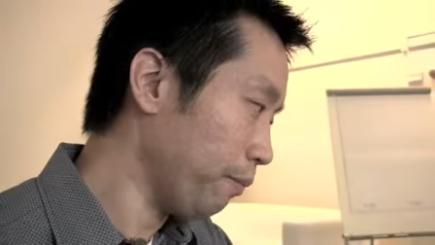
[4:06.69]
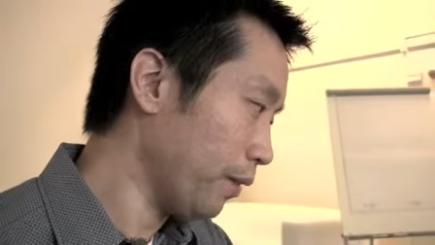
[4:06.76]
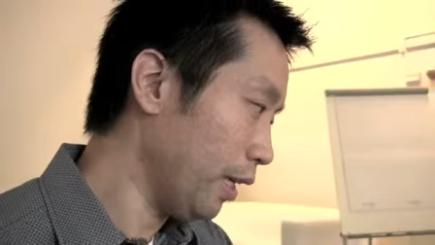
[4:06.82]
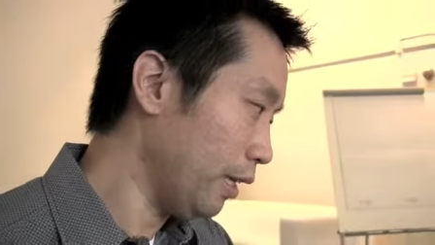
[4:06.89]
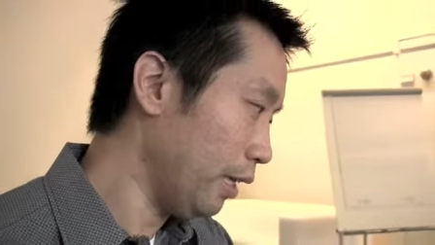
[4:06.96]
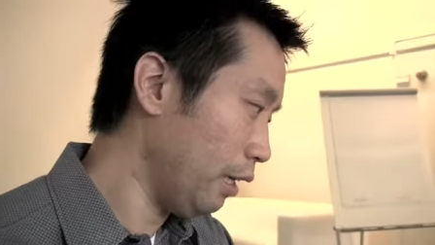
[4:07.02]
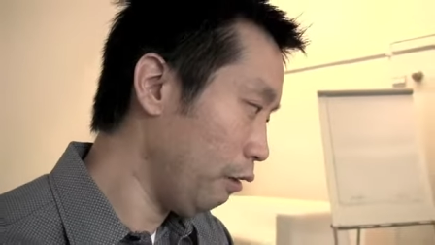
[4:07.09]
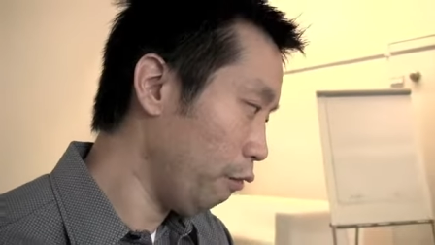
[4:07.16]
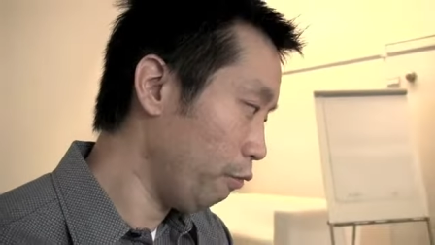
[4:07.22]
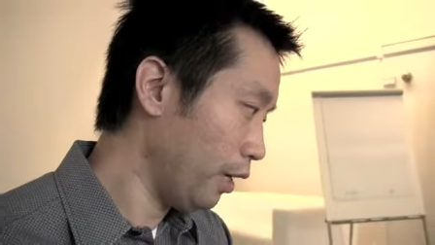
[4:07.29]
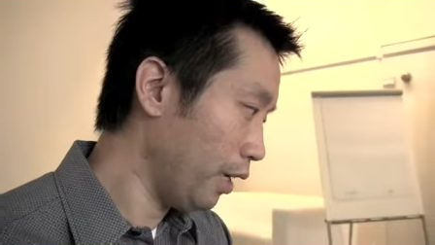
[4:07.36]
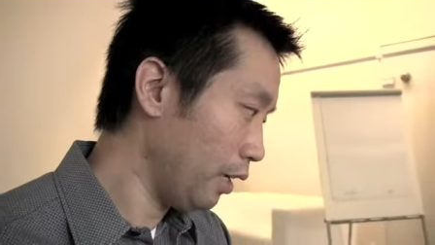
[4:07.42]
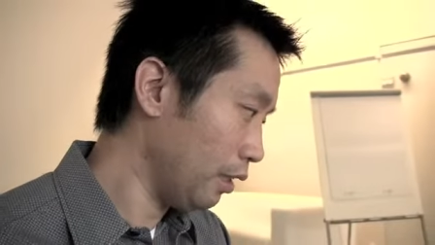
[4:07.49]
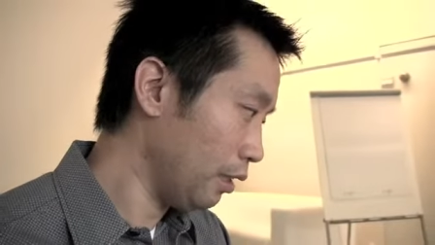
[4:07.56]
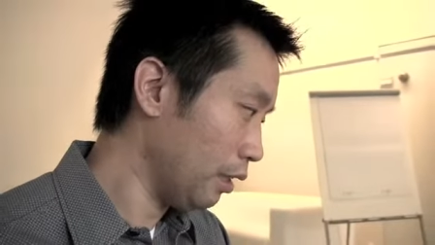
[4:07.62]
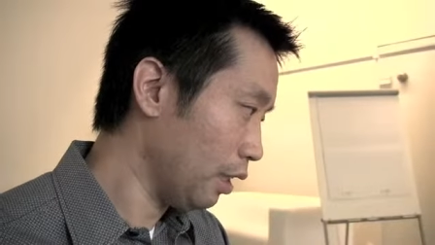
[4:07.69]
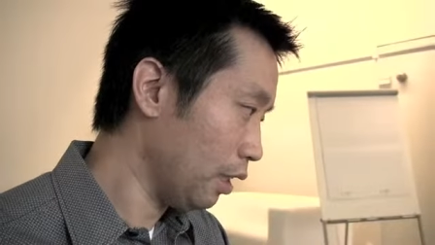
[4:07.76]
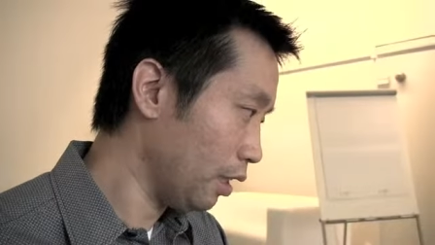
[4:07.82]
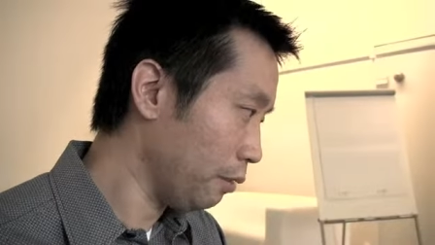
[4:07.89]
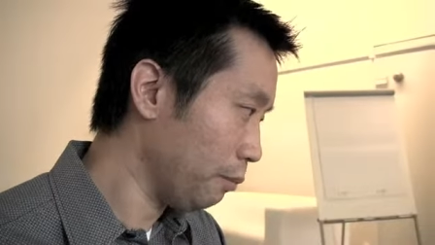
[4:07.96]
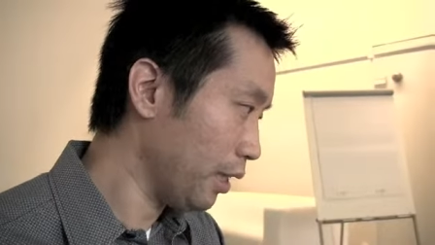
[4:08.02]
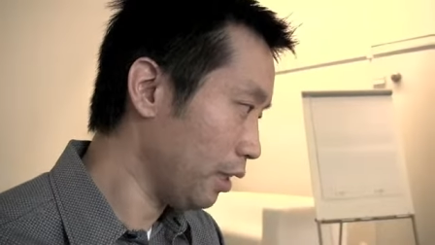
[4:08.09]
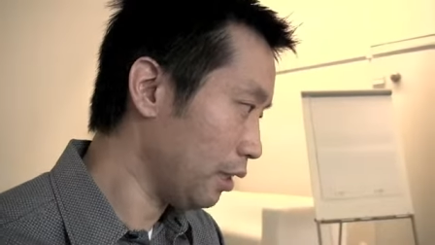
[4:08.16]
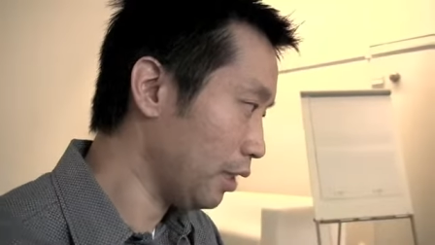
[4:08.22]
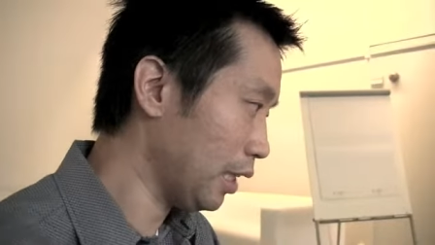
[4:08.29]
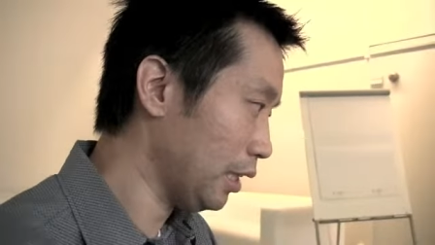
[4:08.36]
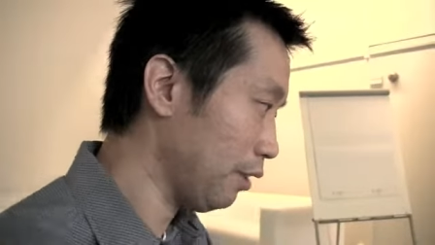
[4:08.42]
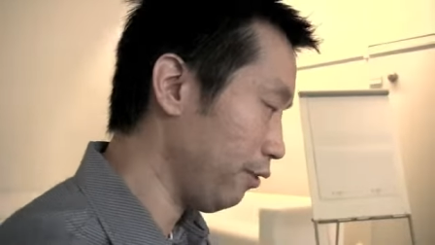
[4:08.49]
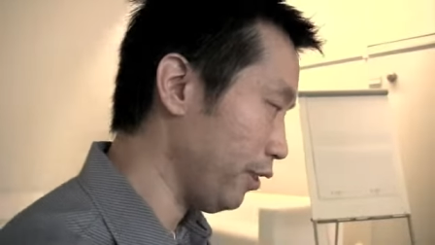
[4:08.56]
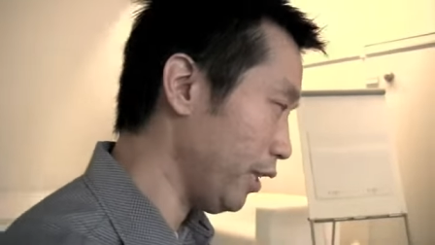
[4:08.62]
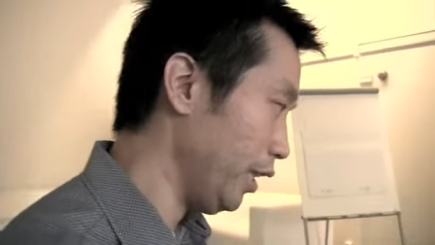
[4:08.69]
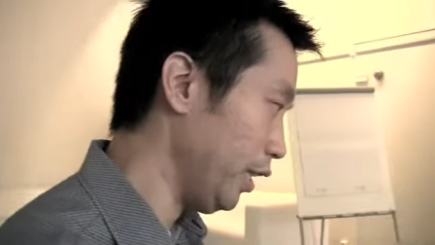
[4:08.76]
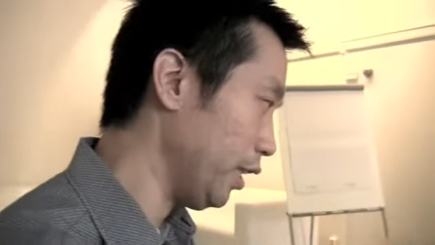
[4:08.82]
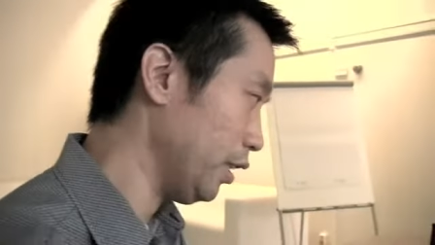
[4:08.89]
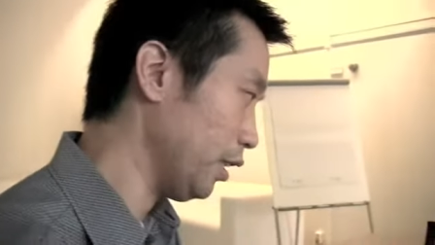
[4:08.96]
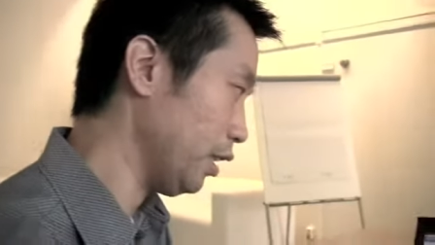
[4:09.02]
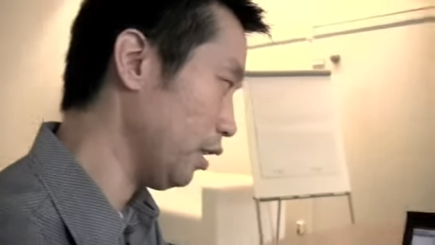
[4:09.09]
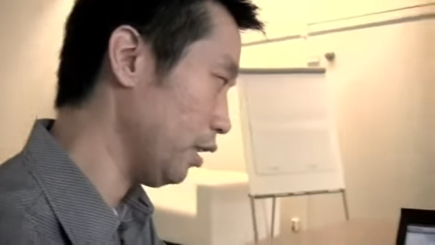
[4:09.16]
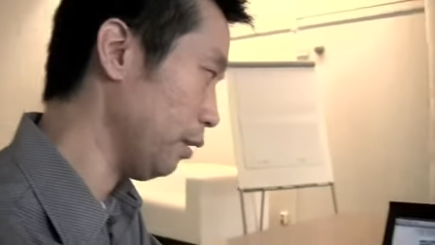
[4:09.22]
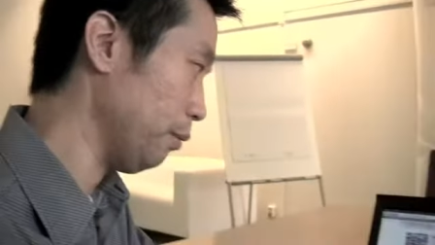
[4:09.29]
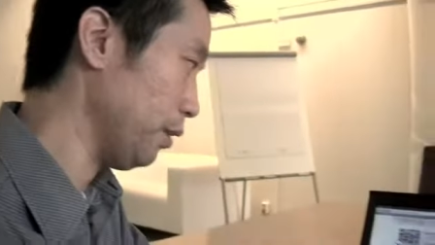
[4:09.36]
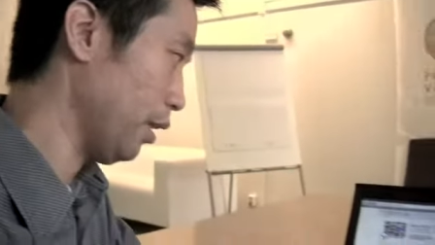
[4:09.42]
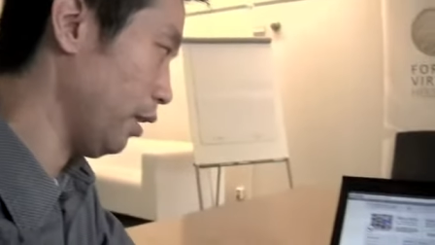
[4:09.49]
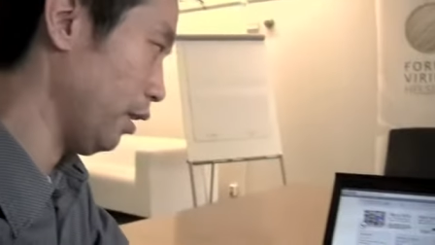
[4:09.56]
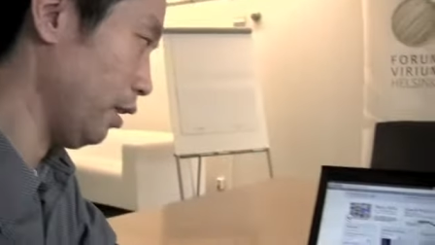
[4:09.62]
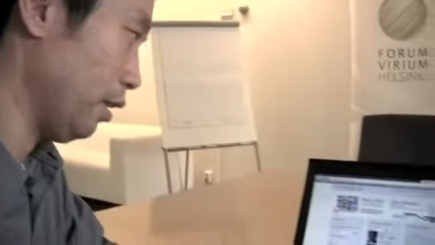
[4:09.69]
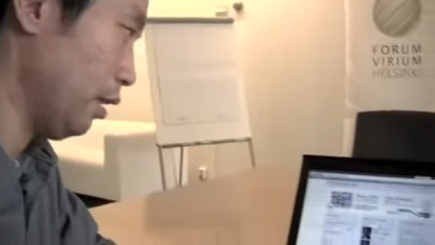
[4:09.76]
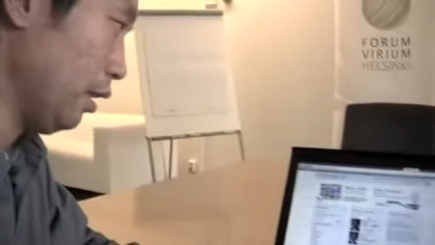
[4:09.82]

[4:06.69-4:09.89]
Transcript: and they ran automatic classification systems on it.